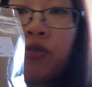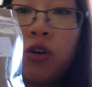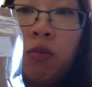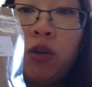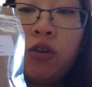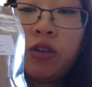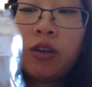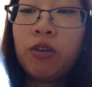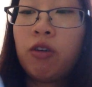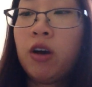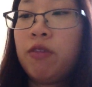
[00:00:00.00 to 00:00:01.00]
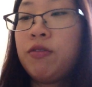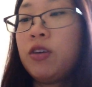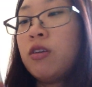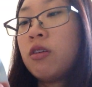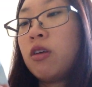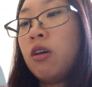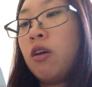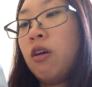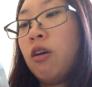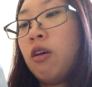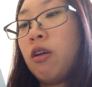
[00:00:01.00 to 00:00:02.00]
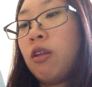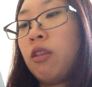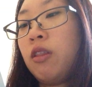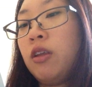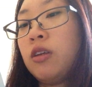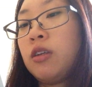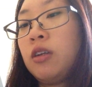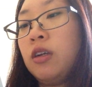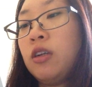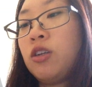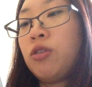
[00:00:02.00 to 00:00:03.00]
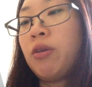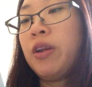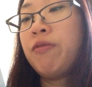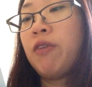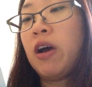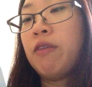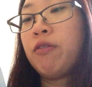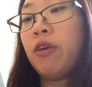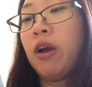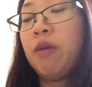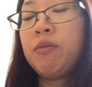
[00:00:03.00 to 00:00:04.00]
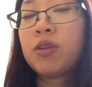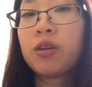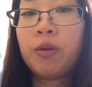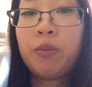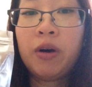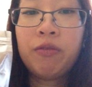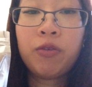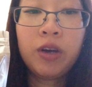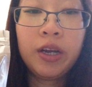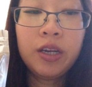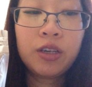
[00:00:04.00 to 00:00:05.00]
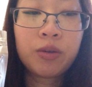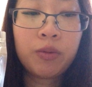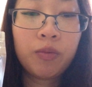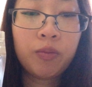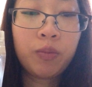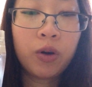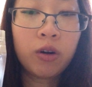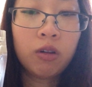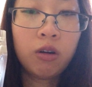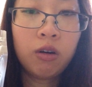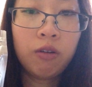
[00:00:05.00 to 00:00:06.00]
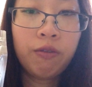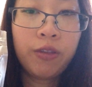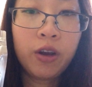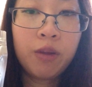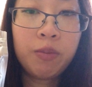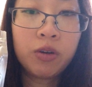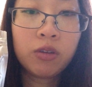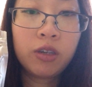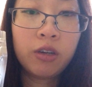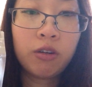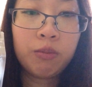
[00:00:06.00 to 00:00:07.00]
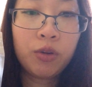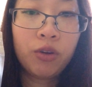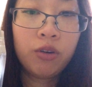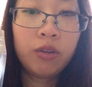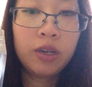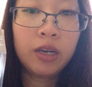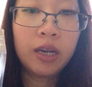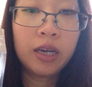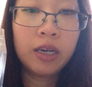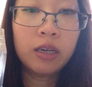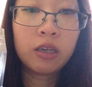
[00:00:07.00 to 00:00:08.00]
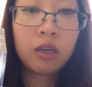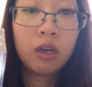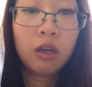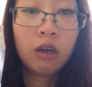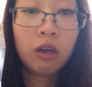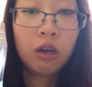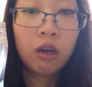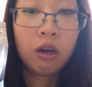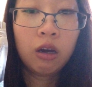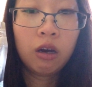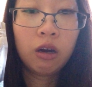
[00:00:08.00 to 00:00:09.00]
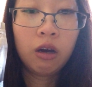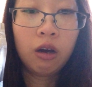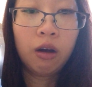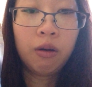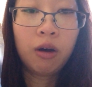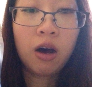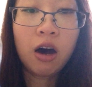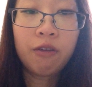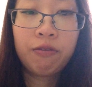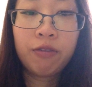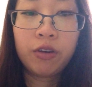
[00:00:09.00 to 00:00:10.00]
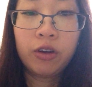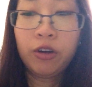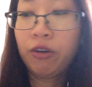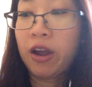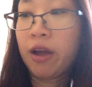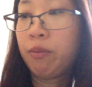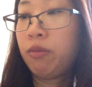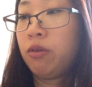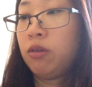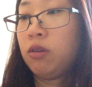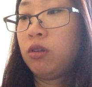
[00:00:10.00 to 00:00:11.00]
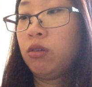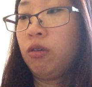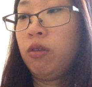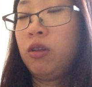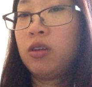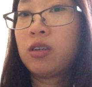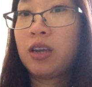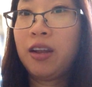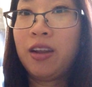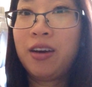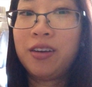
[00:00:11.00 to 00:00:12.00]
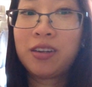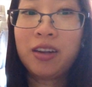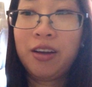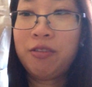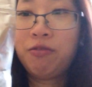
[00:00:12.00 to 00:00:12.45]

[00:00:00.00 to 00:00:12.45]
from Lotion Crafter. This is 25 grams, but for each bottle of 30 ml serum, you only need half a gram. So this can last like